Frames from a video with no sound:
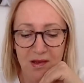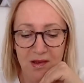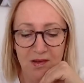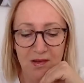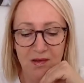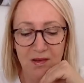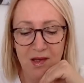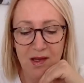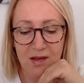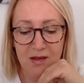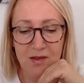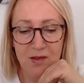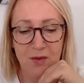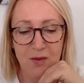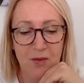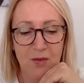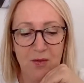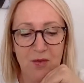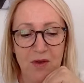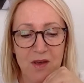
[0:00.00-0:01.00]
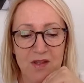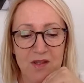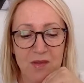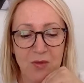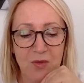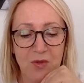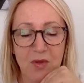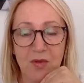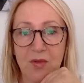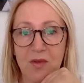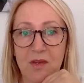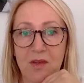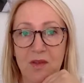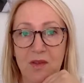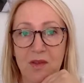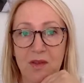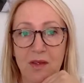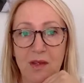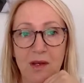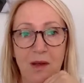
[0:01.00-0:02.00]
that Facebook event,
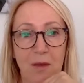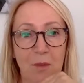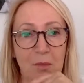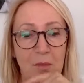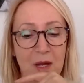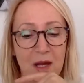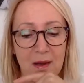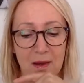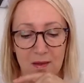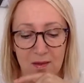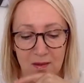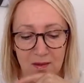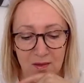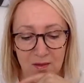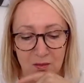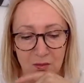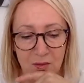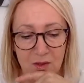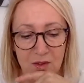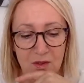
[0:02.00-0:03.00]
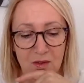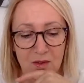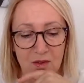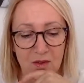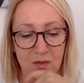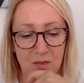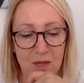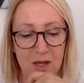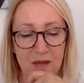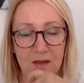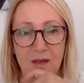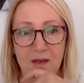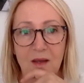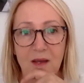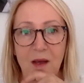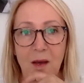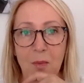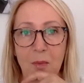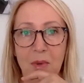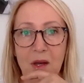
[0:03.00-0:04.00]
The Comeback, and we are going to make a
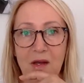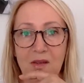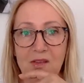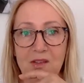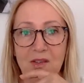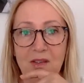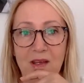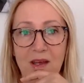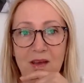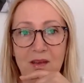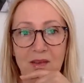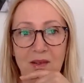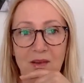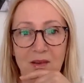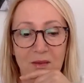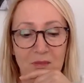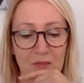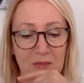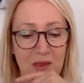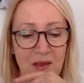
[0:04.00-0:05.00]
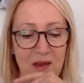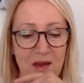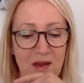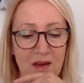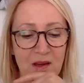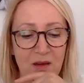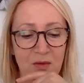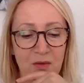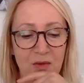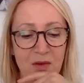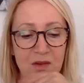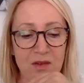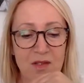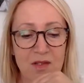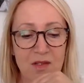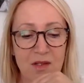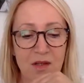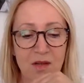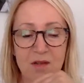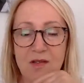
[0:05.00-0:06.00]
comeback together. I found
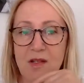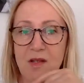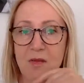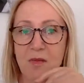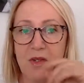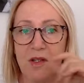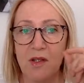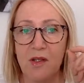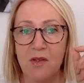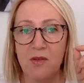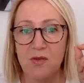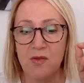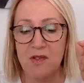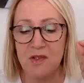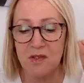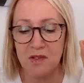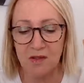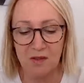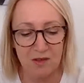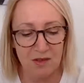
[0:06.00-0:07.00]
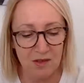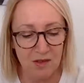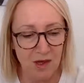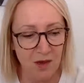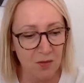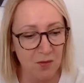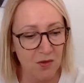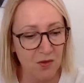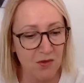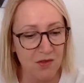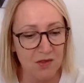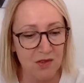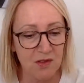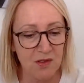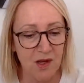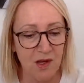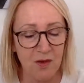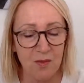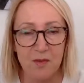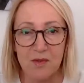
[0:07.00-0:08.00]
out something interesting today because
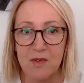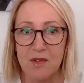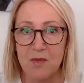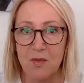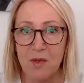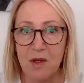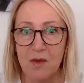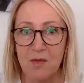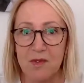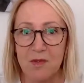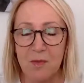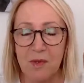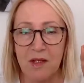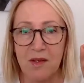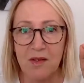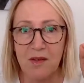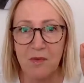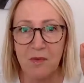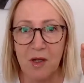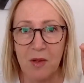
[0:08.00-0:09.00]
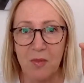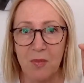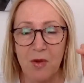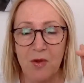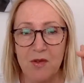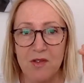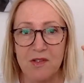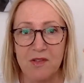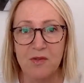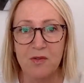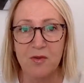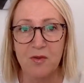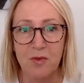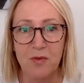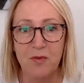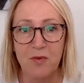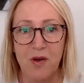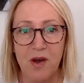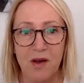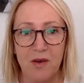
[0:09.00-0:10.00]
today I'm speaking about personal
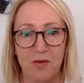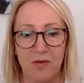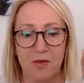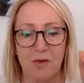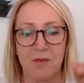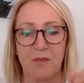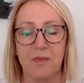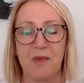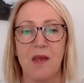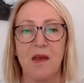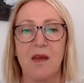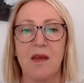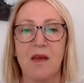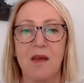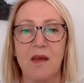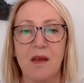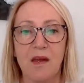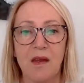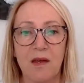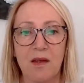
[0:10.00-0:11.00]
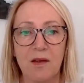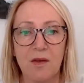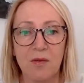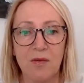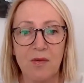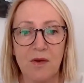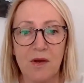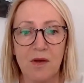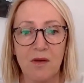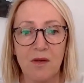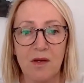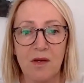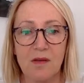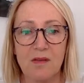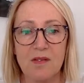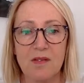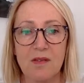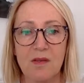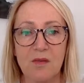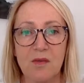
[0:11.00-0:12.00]
revival. And I found out
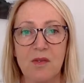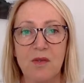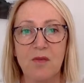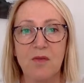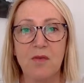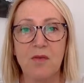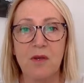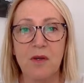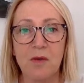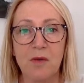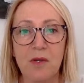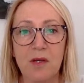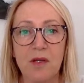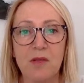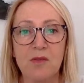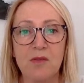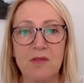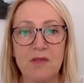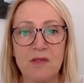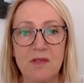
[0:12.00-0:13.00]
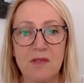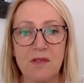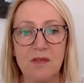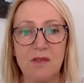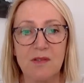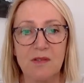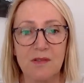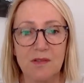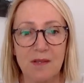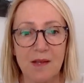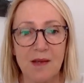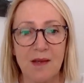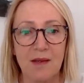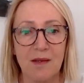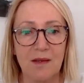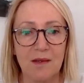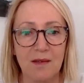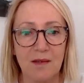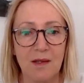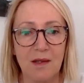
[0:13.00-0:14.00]
something very interesting
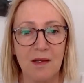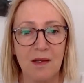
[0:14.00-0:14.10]
today